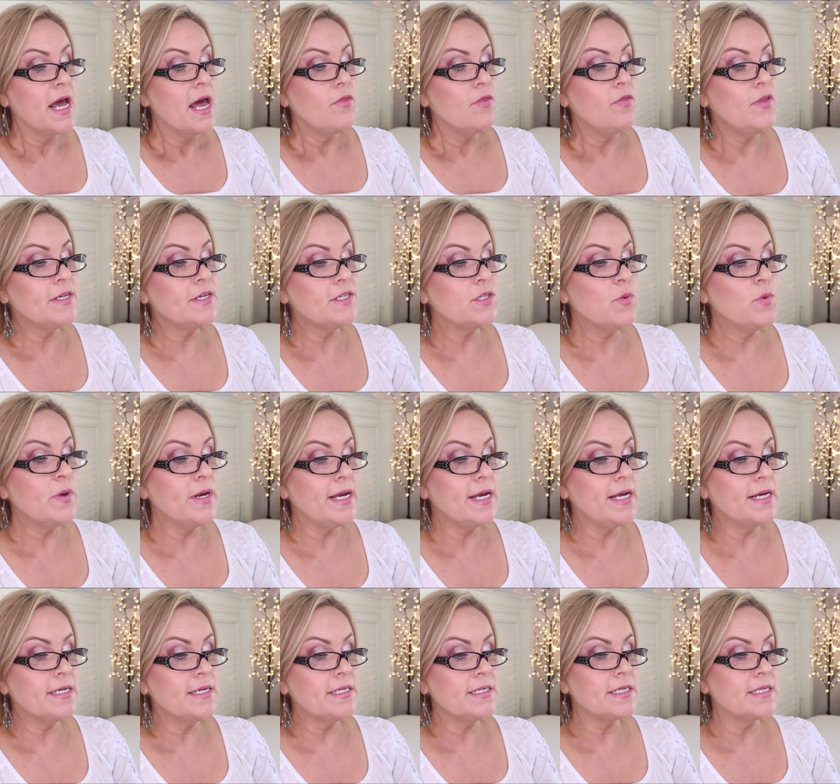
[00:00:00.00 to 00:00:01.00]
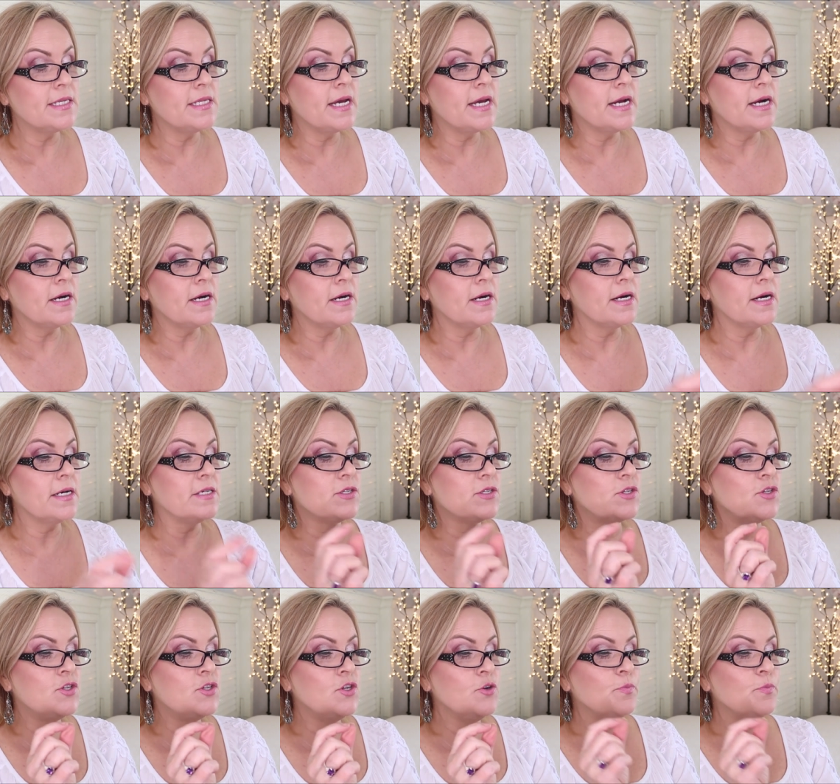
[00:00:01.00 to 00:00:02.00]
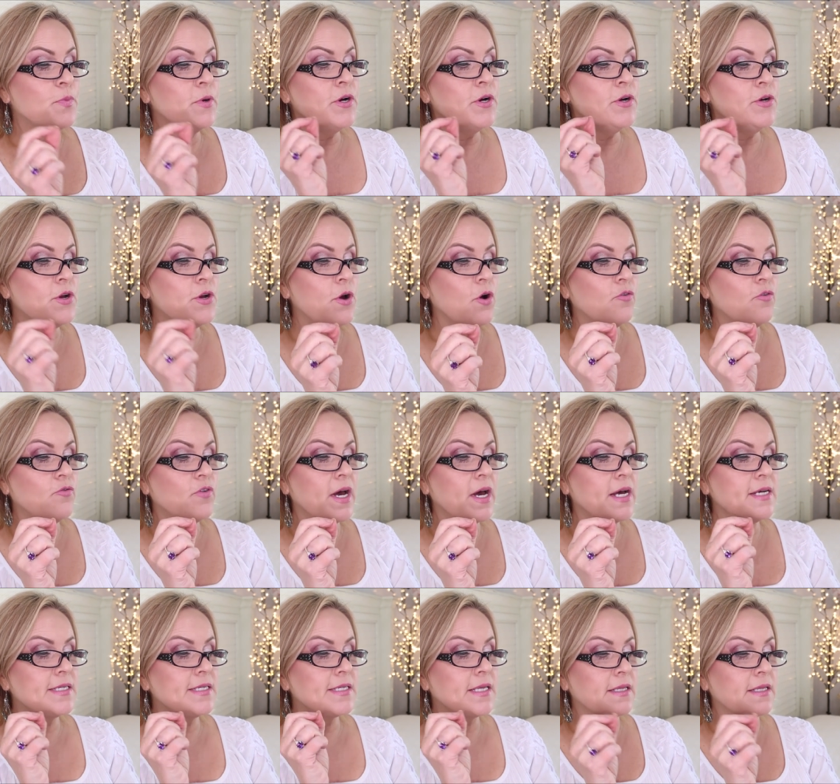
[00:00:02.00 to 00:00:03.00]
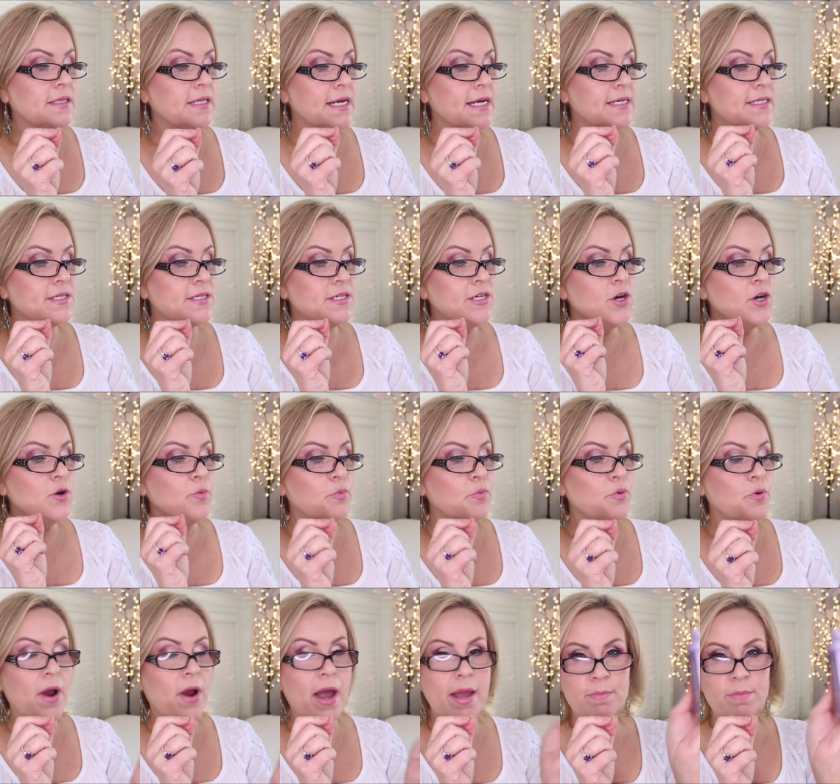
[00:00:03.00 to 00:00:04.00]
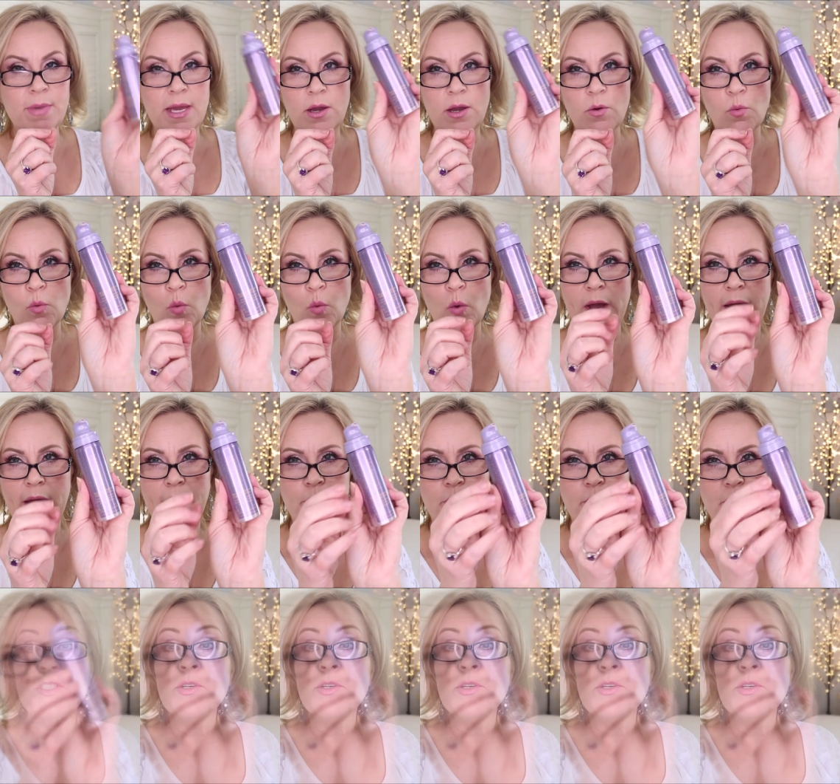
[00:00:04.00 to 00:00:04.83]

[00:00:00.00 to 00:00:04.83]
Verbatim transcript: This one is their Supernova Celestial Priming Whip.